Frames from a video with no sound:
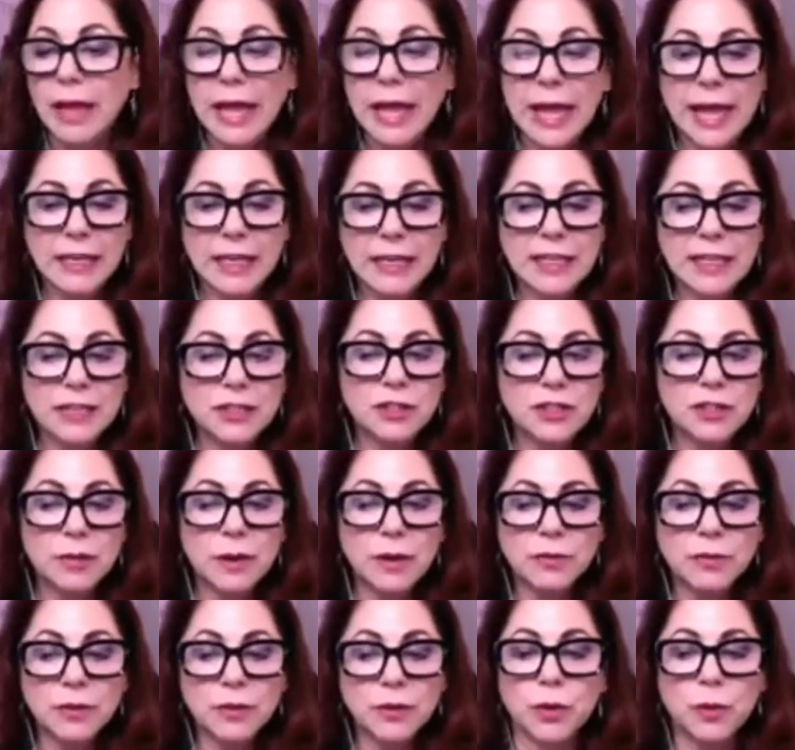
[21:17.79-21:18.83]
And he has
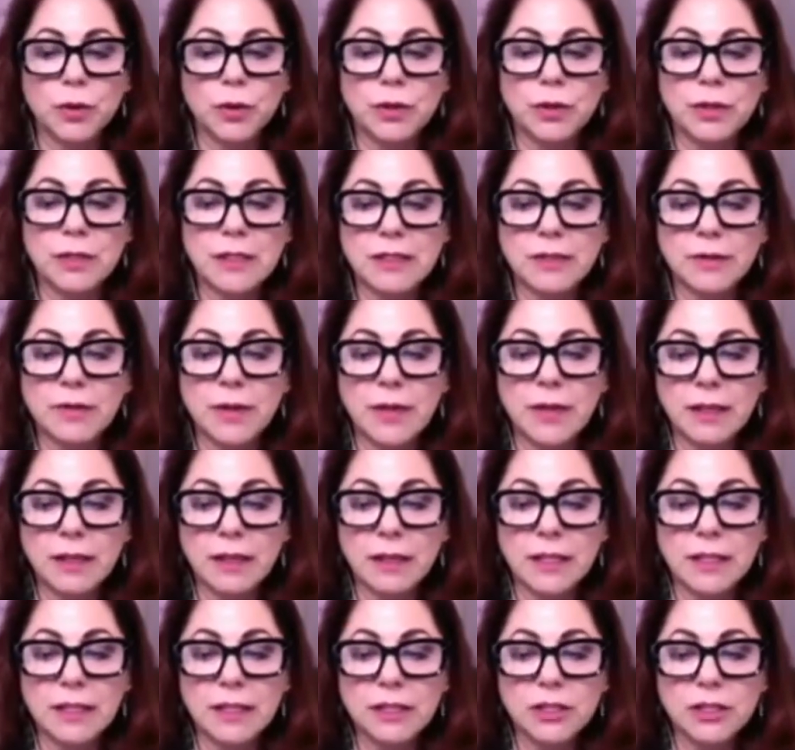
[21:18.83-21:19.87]
traveled the world as a
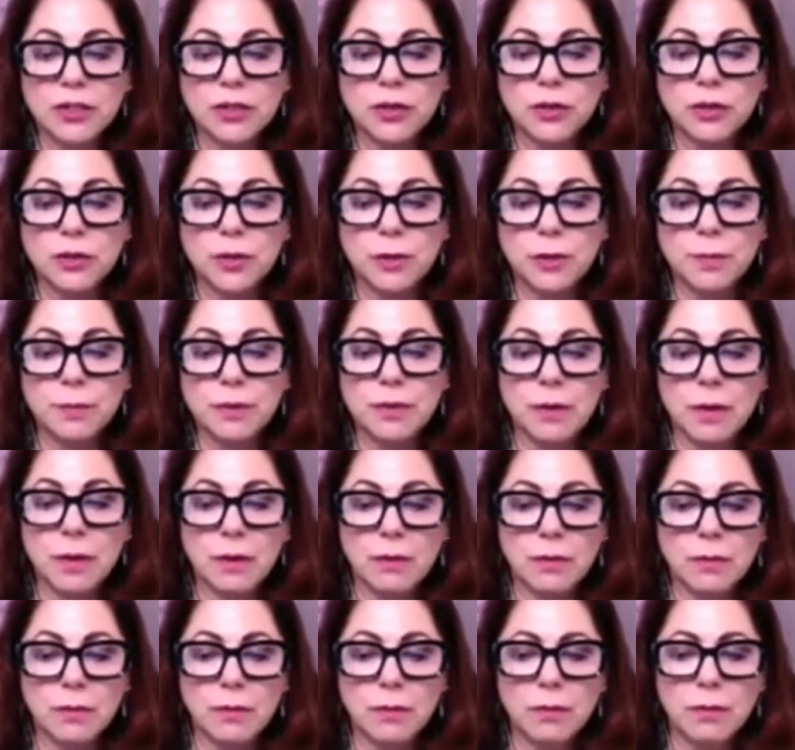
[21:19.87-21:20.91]
violinist
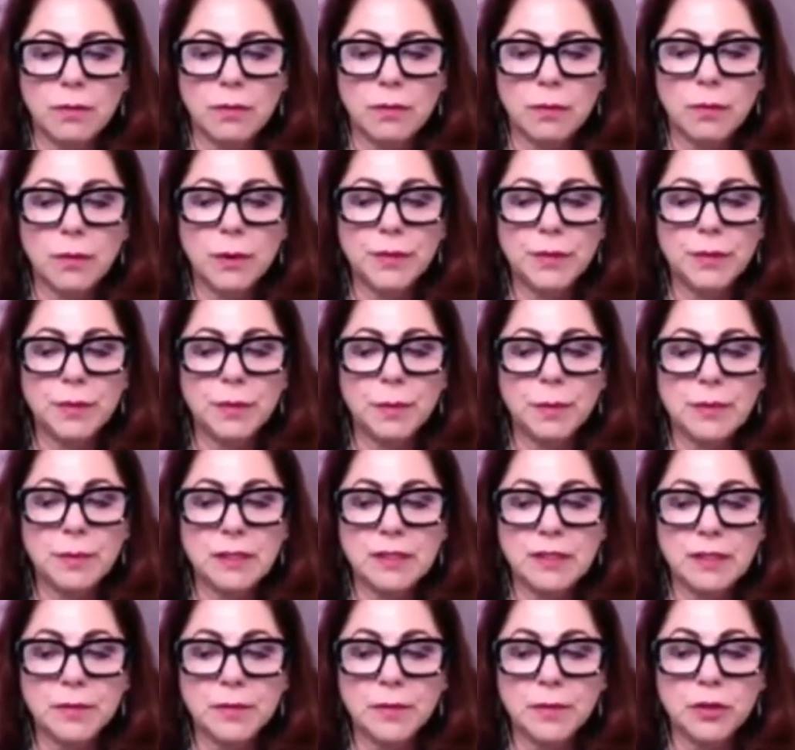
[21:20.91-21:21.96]
with the
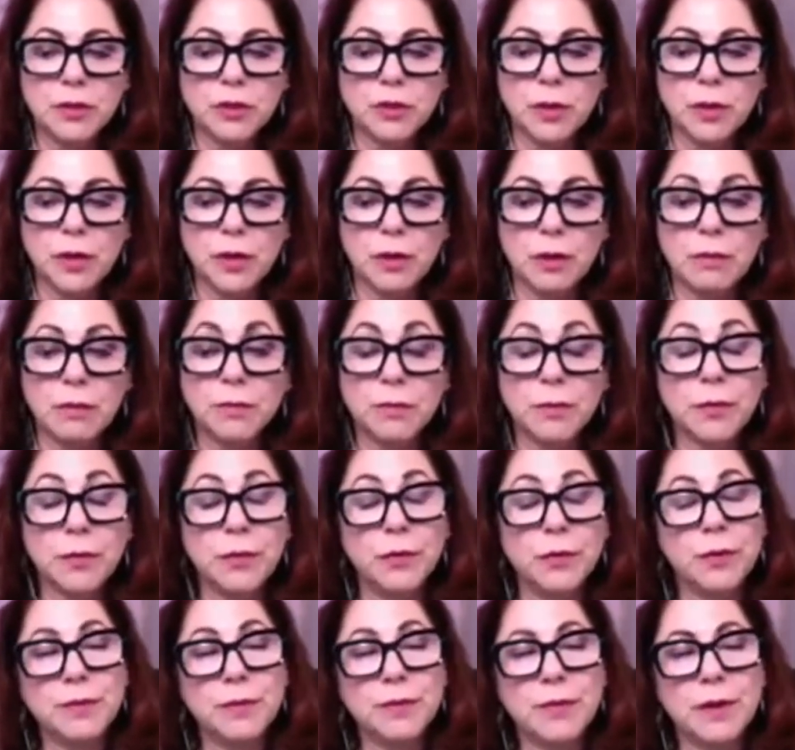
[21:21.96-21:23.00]
Pacific Trio for
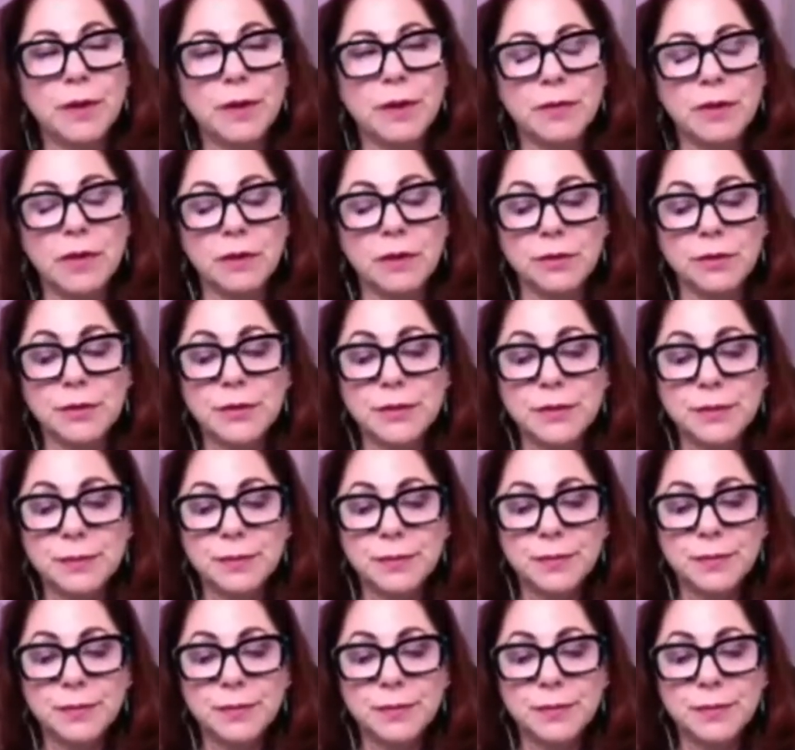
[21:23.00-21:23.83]
35 years.